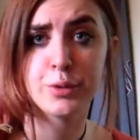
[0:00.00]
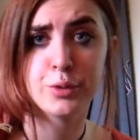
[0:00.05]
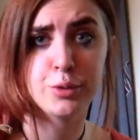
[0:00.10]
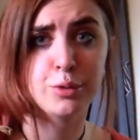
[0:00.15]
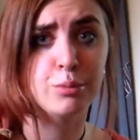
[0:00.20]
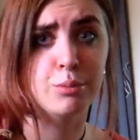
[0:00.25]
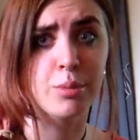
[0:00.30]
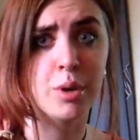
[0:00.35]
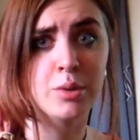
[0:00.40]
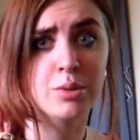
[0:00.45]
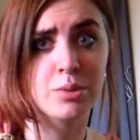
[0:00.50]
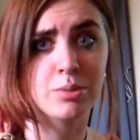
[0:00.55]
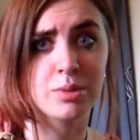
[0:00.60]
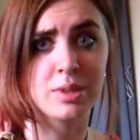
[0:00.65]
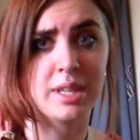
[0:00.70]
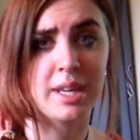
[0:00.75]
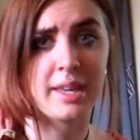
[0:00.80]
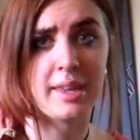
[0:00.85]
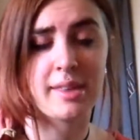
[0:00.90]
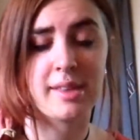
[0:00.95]
to most
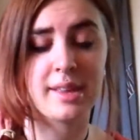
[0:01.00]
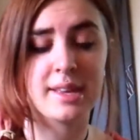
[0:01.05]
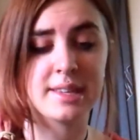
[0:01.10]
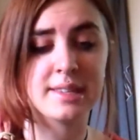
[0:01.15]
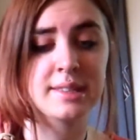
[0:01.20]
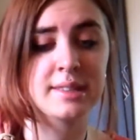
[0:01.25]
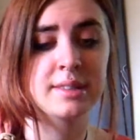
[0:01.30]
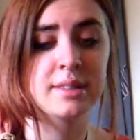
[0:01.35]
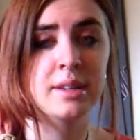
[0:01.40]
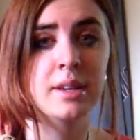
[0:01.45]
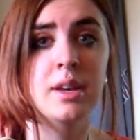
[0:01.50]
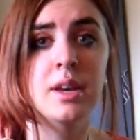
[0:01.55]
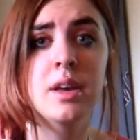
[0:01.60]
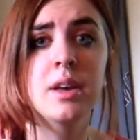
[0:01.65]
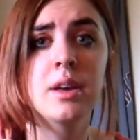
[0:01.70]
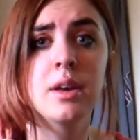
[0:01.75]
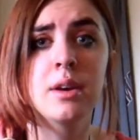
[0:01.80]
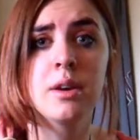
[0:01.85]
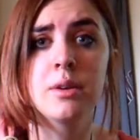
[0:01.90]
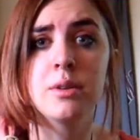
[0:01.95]
ridiculous,
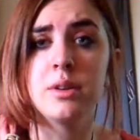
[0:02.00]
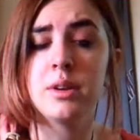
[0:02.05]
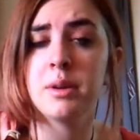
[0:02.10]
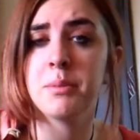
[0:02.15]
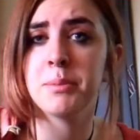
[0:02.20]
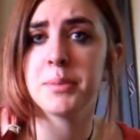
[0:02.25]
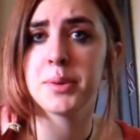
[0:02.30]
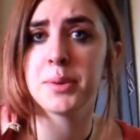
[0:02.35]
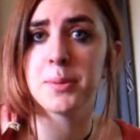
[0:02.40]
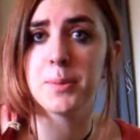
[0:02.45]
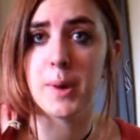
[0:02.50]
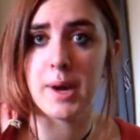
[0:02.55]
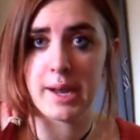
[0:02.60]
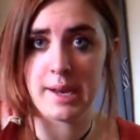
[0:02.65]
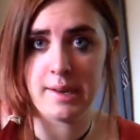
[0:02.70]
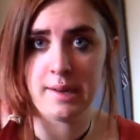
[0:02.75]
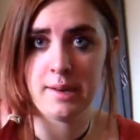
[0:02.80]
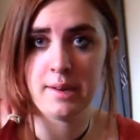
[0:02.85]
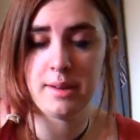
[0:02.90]
number 1.